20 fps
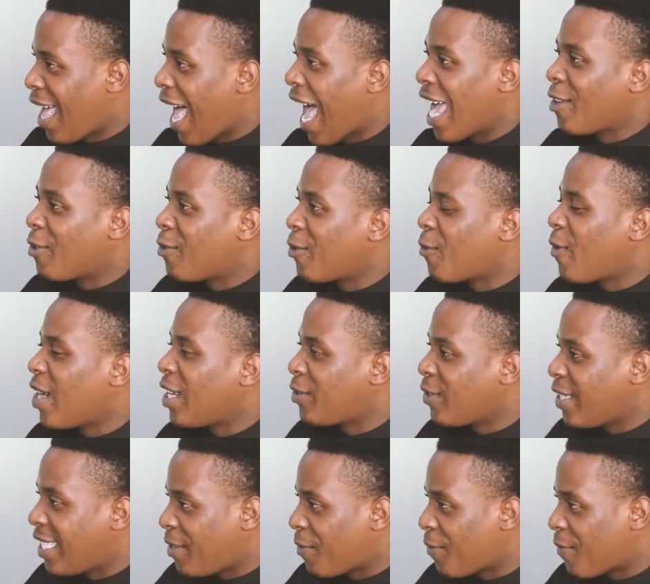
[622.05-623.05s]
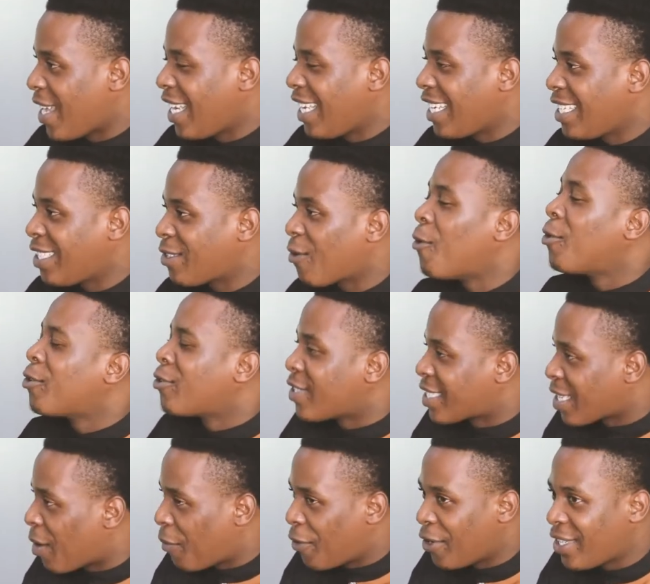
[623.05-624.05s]
I don't want to defend it or to
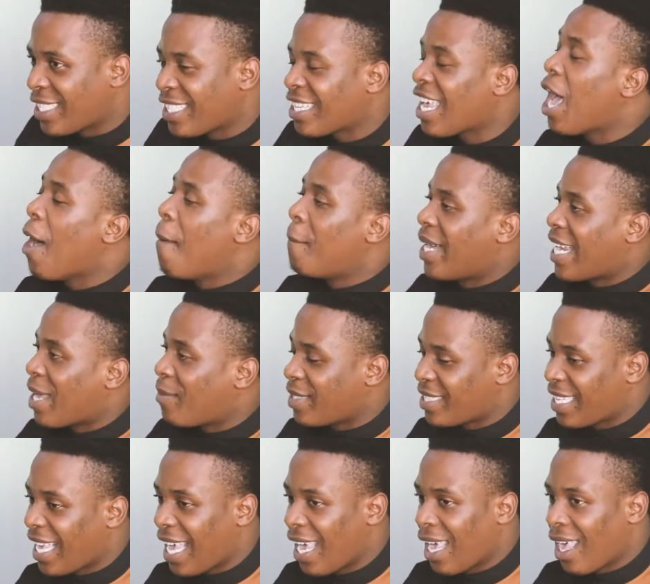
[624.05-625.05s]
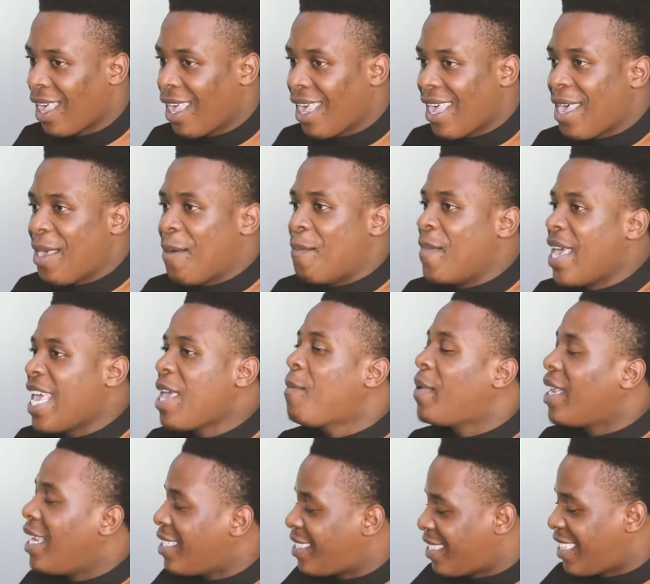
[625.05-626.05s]
support it, but I'm saying,
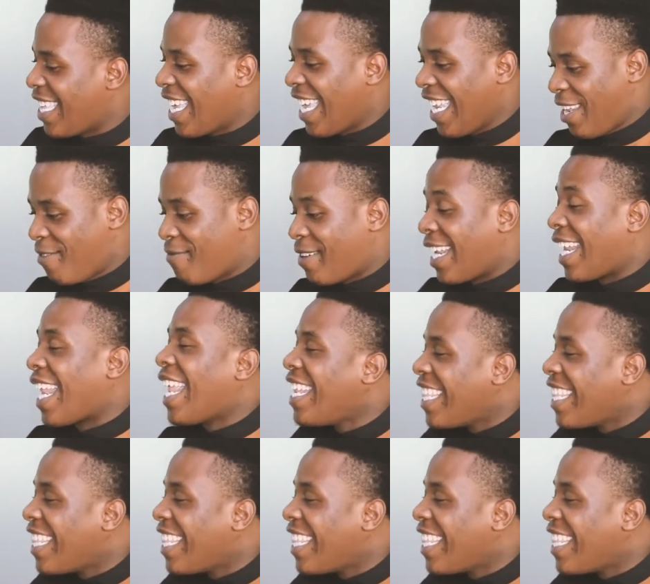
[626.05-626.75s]
maybe let's think different.